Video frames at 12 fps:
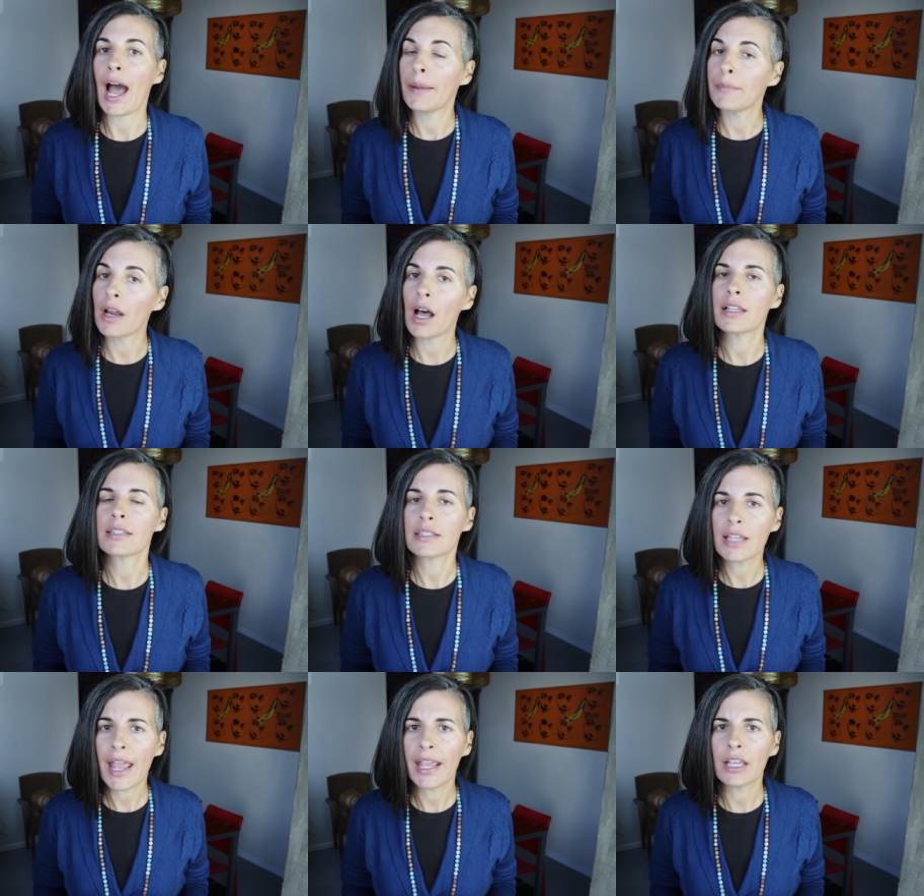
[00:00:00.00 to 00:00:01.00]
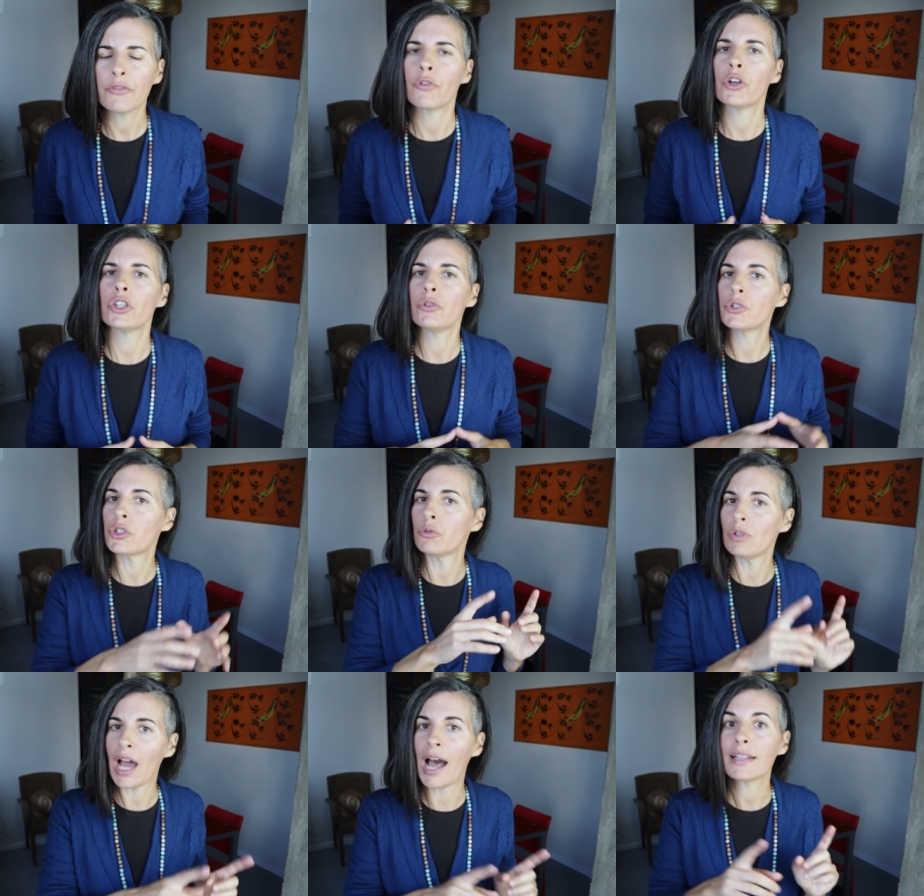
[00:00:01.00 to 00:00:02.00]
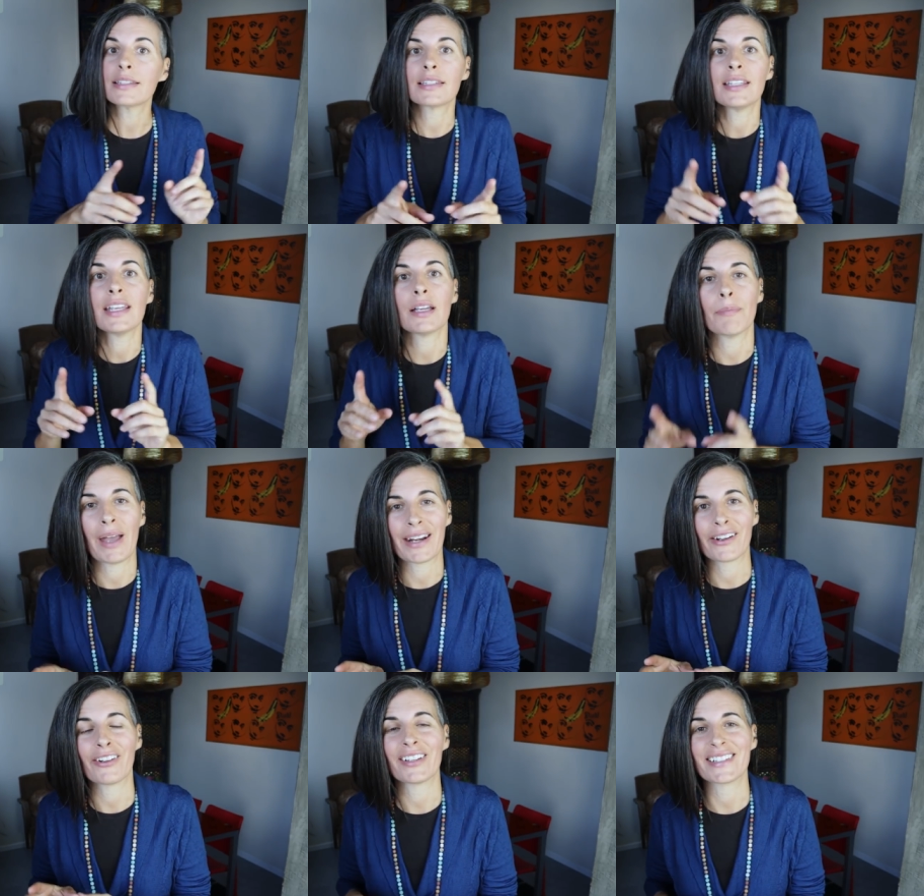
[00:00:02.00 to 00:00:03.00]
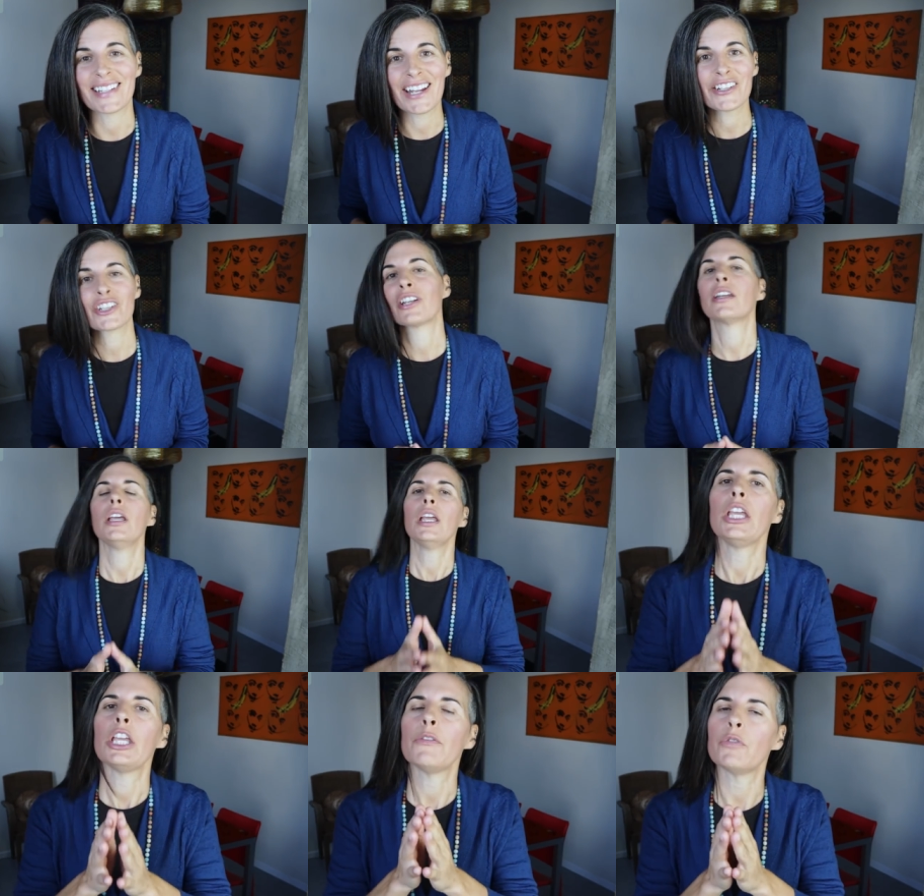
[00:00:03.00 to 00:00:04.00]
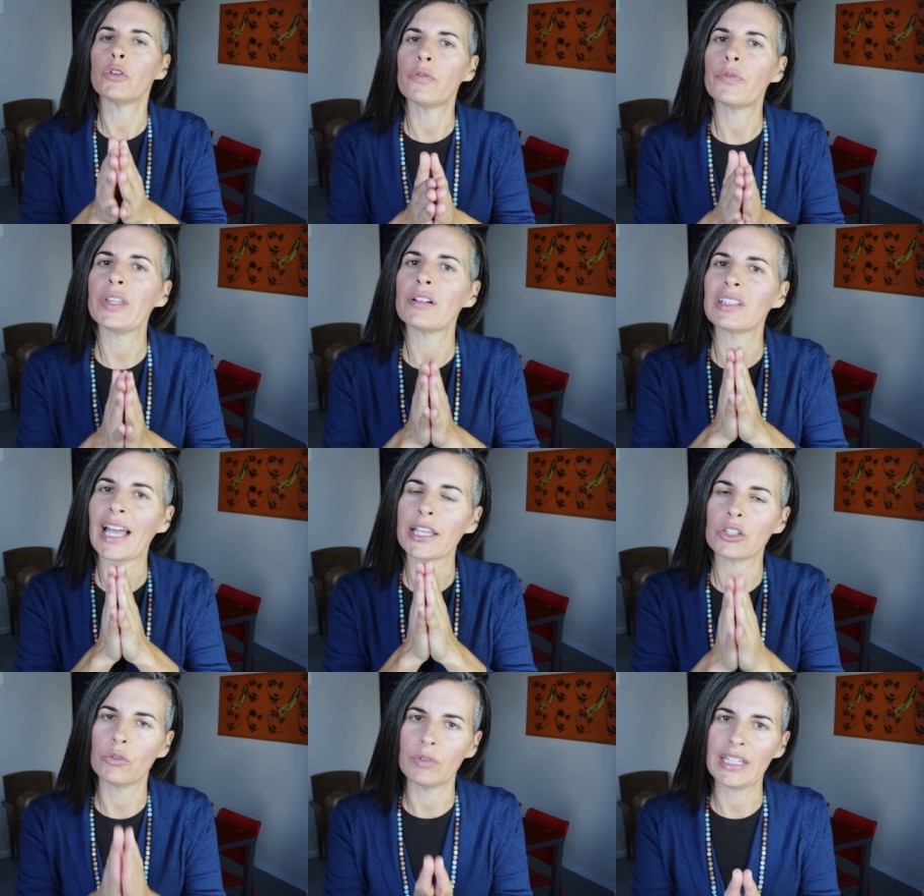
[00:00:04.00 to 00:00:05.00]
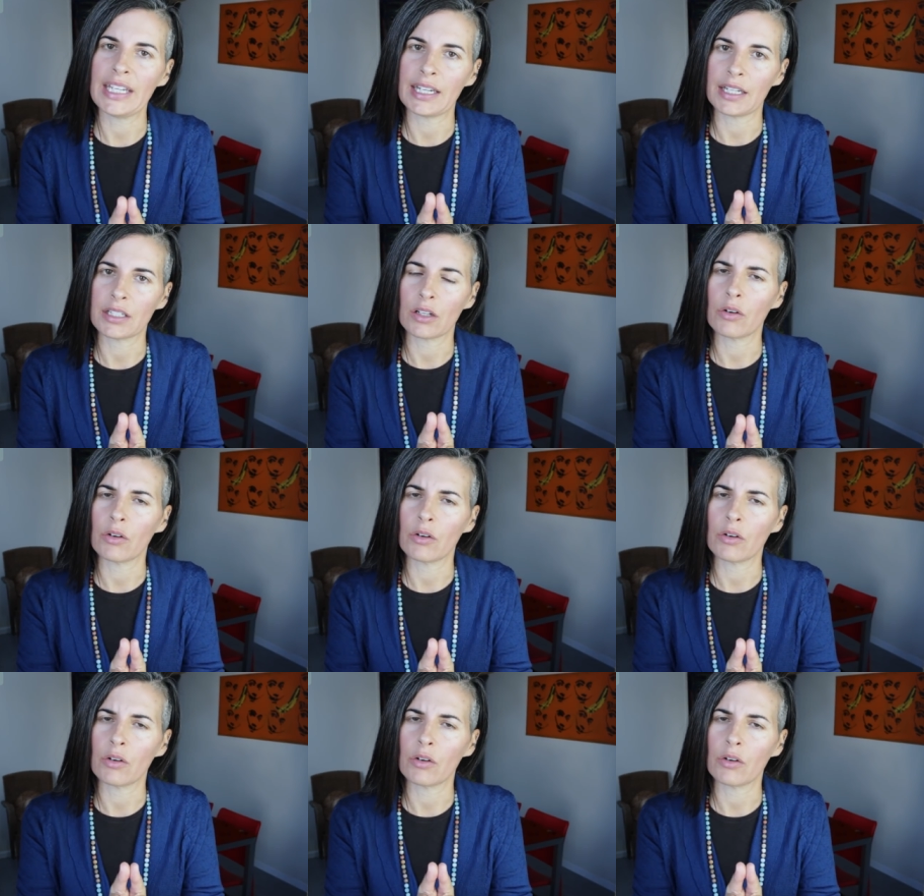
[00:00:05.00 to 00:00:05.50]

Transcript: I'm not saying for for you to not seek medical attention if you feel like you need it.